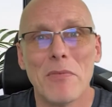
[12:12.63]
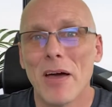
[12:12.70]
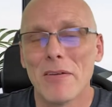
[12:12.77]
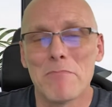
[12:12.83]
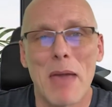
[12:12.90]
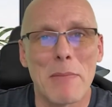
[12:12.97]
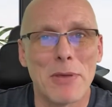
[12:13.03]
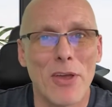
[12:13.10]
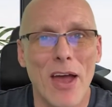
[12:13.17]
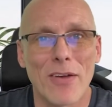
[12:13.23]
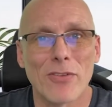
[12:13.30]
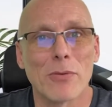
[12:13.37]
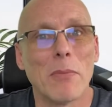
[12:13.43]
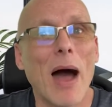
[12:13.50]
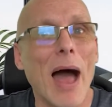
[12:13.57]
Maybe you have
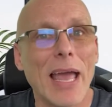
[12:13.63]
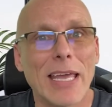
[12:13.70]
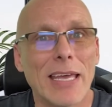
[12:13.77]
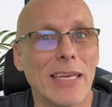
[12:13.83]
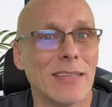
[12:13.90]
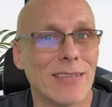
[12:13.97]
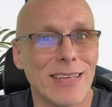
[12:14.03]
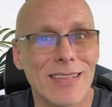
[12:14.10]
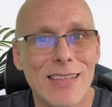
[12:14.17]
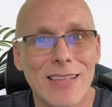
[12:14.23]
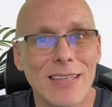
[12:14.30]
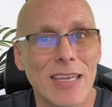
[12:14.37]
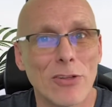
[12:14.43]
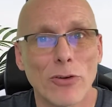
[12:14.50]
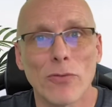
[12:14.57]
some high
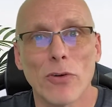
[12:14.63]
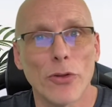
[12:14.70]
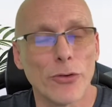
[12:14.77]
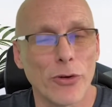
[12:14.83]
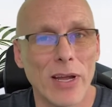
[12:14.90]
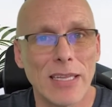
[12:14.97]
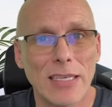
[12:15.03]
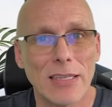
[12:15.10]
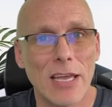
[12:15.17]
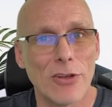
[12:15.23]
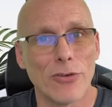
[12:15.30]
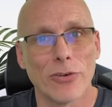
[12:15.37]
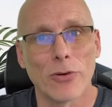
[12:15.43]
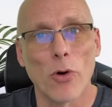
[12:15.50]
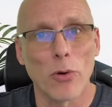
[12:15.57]
intensity interval training that
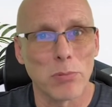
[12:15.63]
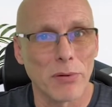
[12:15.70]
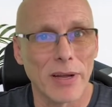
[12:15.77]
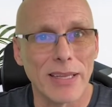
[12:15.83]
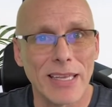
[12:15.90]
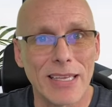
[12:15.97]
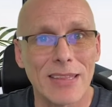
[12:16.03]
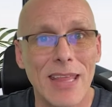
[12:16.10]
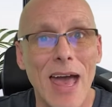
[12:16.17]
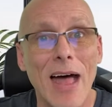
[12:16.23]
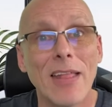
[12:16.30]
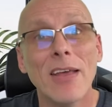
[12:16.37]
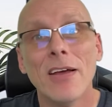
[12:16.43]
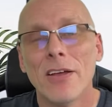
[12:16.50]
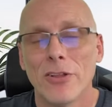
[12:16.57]
you're incorporating in that.
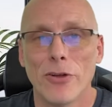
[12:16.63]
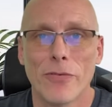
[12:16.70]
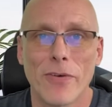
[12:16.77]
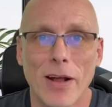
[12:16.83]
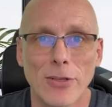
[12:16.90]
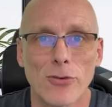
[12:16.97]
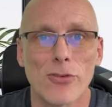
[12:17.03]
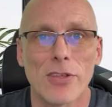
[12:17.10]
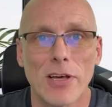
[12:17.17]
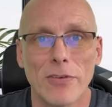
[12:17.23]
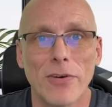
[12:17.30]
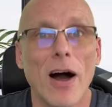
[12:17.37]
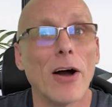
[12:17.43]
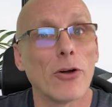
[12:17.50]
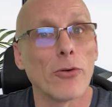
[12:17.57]
You find yourself
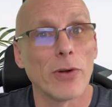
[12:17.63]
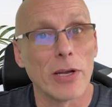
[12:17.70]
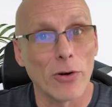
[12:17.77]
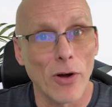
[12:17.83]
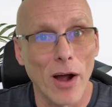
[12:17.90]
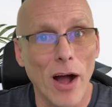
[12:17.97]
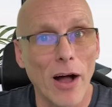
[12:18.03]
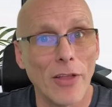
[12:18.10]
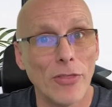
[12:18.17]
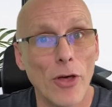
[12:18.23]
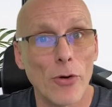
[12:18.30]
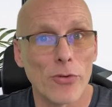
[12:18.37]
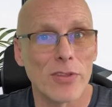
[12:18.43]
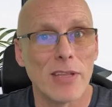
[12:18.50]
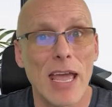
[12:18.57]
hungrier on
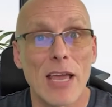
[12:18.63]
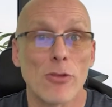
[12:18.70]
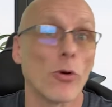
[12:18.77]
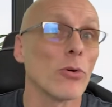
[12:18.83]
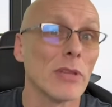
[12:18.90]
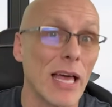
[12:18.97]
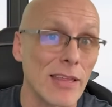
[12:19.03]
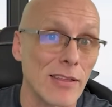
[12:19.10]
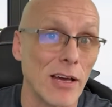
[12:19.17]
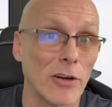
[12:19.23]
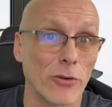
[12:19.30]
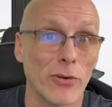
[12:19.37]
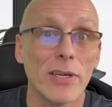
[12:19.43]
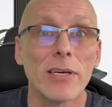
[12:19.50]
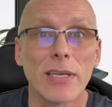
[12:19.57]
those days or less
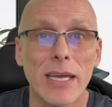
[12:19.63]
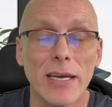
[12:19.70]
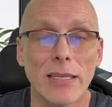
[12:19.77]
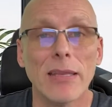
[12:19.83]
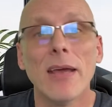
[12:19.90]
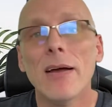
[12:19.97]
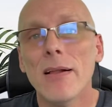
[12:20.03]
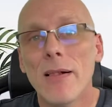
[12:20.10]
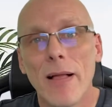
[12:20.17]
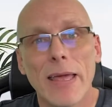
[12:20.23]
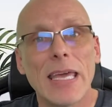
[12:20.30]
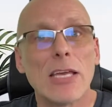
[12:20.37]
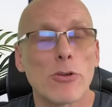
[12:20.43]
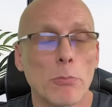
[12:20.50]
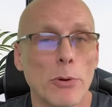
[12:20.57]
hungry. Again,
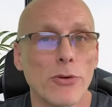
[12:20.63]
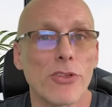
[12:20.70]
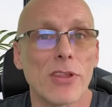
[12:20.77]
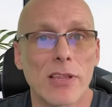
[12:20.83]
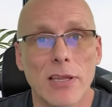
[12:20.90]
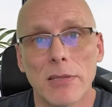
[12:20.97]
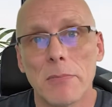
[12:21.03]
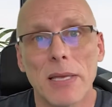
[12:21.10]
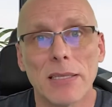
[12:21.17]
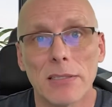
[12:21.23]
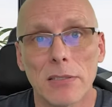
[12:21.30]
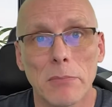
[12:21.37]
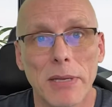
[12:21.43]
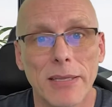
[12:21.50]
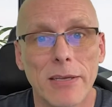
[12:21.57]
each person's going to be a
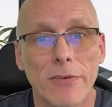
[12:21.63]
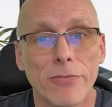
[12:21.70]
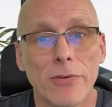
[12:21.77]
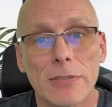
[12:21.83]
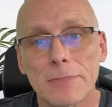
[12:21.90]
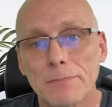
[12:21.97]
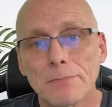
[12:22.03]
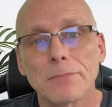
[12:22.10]
little bit different.